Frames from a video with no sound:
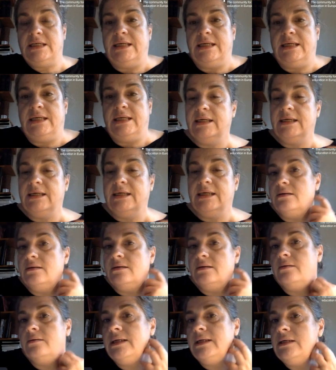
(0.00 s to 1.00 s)

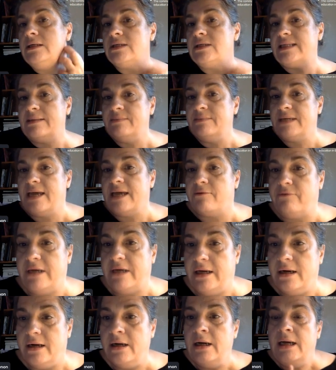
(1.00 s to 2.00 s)
in a STEM
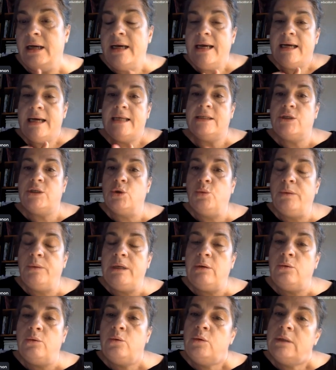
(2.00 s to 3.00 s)
career. And so
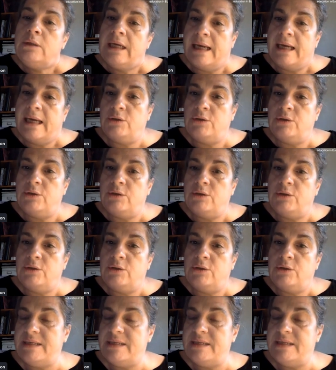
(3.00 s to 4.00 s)
we would like to
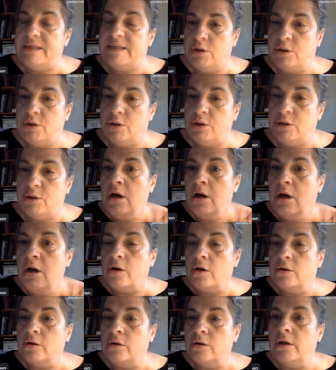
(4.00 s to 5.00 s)
change perception
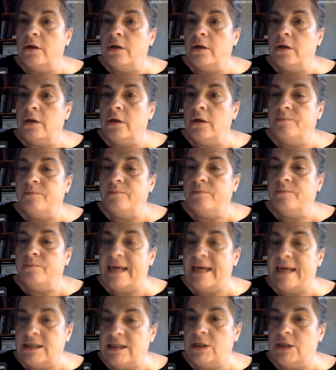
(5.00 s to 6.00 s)
on an
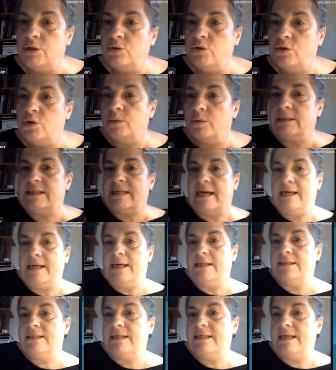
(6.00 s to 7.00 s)
attitude towards
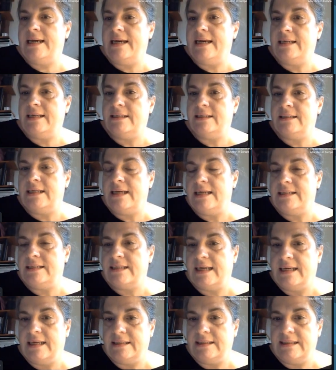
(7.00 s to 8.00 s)
science and
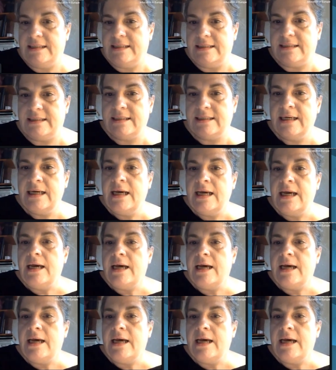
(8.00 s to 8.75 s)
scientists.